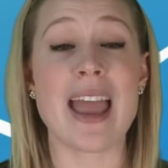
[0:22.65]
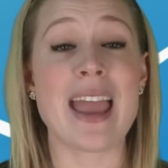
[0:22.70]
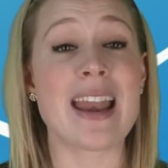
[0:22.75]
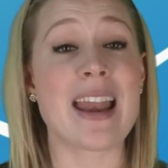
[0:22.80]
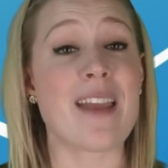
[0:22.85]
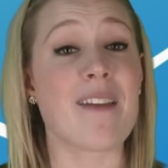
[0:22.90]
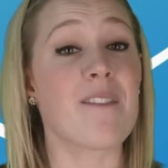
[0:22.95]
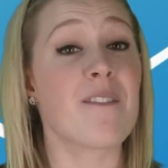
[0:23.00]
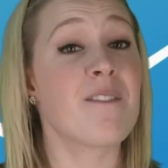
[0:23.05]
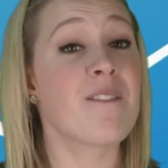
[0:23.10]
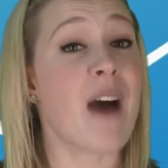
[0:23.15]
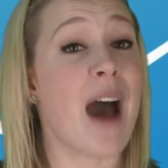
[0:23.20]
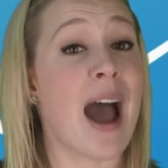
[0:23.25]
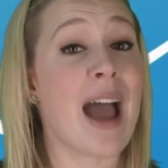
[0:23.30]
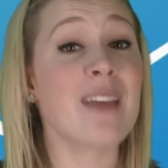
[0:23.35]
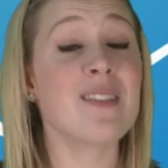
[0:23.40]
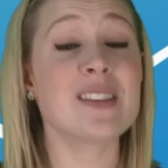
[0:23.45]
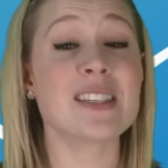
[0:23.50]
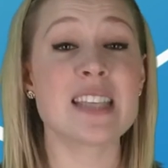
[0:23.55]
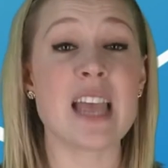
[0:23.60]
in a
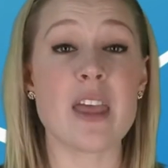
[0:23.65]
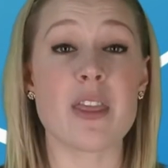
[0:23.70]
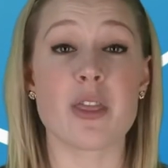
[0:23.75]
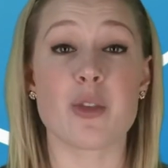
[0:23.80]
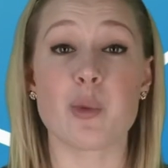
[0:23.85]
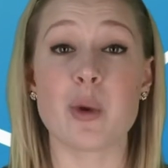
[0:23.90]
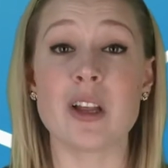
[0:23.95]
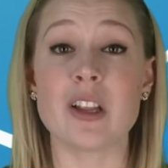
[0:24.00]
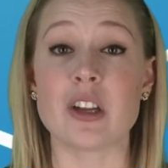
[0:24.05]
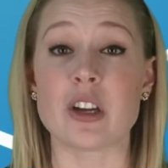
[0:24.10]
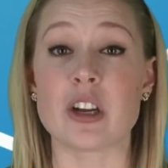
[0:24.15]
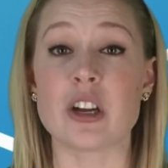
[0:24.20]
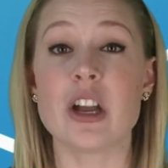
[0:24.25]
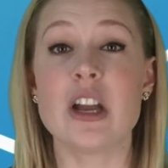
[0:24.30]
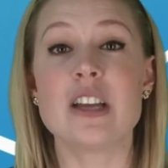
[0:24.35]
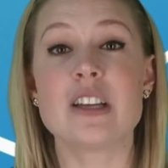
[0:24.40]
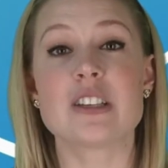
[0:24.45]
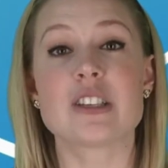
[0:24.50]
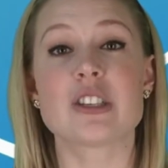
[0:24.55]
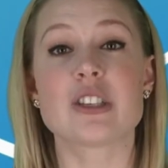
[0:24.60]
five-set thriller
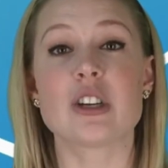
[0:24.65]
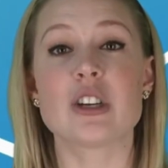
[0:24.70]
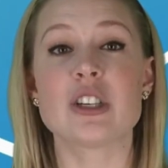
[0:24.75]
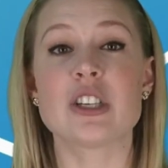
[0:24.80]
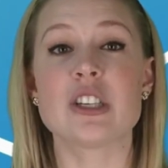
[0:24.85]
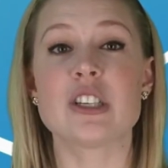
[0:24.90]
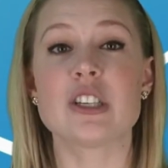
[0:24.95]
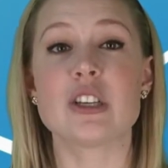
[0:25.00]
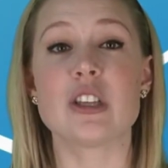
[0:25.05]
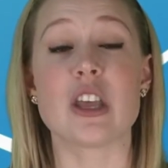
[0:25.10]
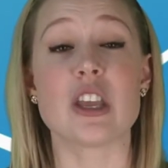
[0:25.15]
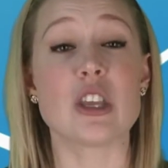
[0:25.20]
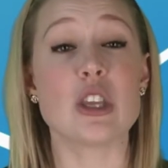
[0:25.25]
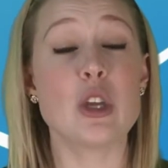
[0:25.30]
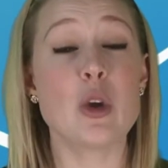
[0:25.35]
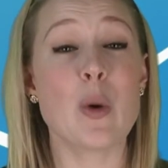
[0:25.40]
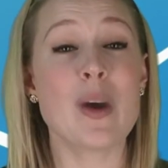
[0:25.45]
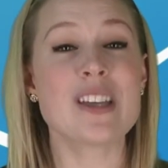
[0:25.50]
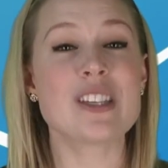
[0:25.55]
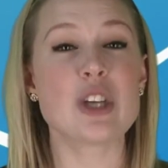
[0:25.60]
to surge into the
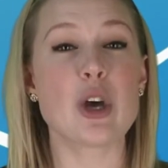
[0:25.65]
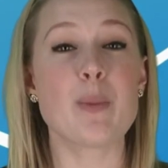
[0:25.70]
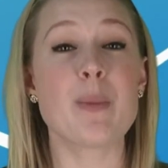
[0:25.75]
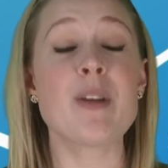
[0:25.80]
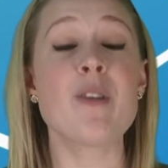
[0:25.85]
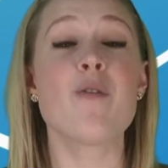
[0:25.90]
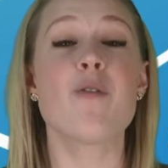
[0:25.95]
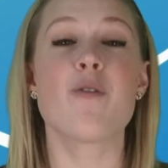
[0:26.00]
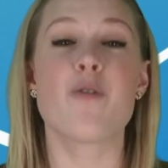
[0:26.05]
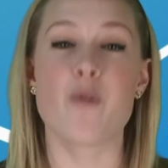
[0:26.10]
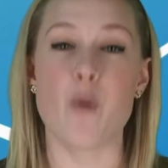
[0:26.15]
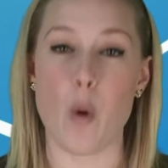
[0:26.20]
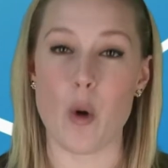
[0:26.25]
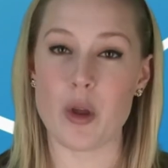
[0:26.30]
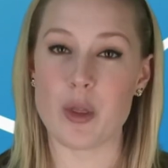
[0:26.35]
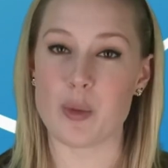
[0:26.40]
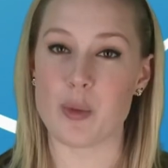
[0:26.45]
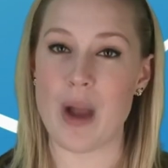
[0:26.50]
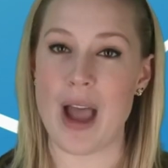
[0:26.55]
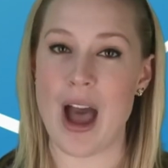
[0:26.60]
US Open
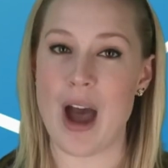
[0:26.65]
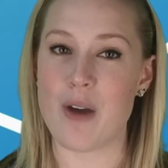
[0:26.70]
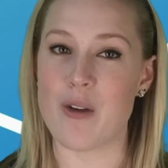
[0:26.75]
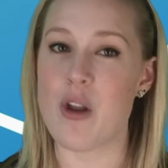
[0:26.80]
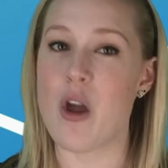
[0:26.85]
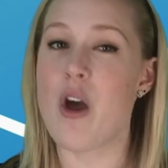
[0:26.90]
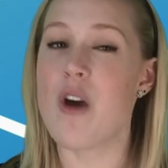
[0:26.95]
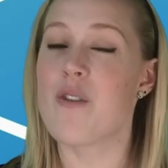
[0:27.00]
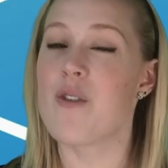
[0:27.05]
fourth round